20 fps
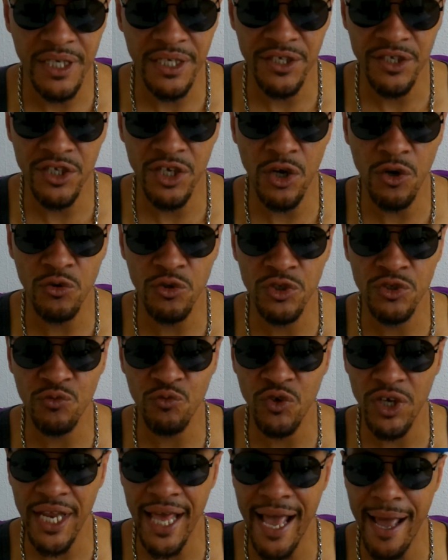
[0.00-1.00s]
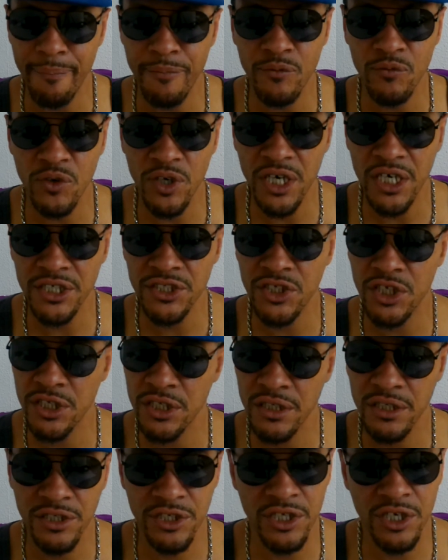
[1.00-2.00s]
you know, what happened was,
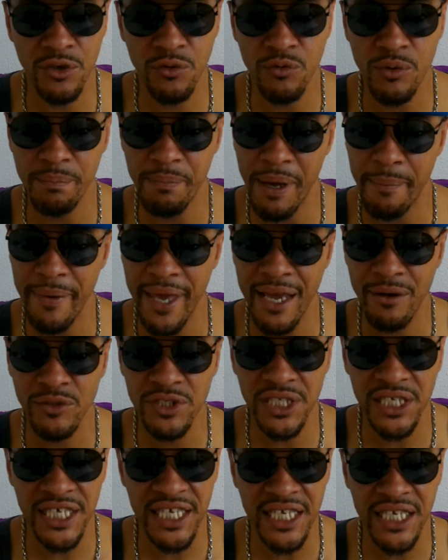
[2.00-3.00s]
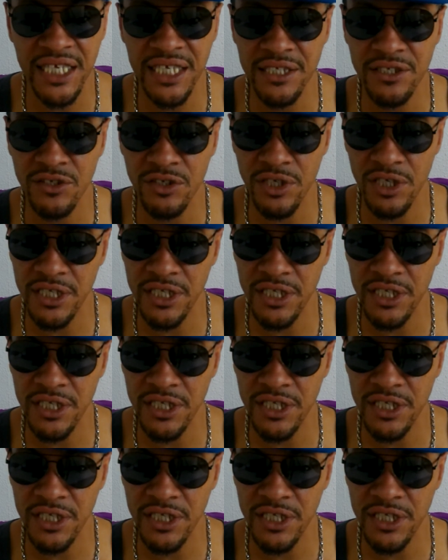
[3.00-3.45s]
you know, when my man was starting